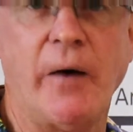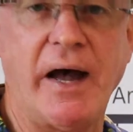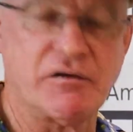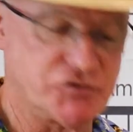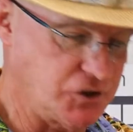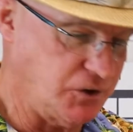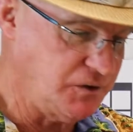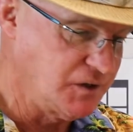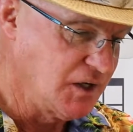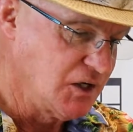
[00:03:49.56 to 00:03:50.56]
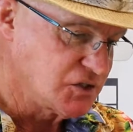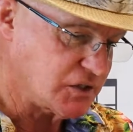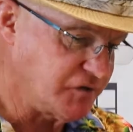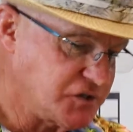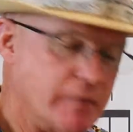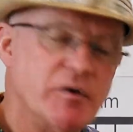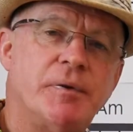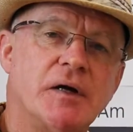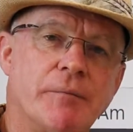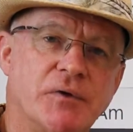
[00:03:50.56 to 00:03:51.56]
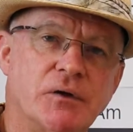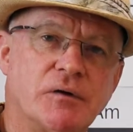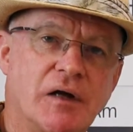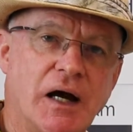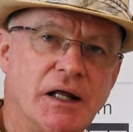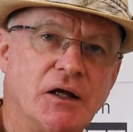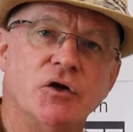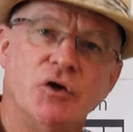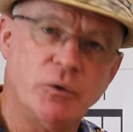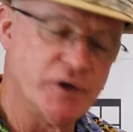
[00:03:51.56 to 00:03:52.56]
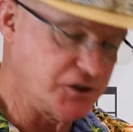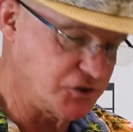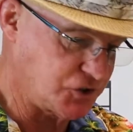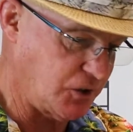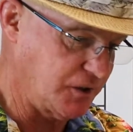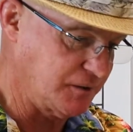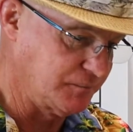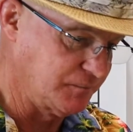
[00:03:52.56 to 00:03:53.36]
out of tune, so every time you pick up the ukulele, you'll need to tune it.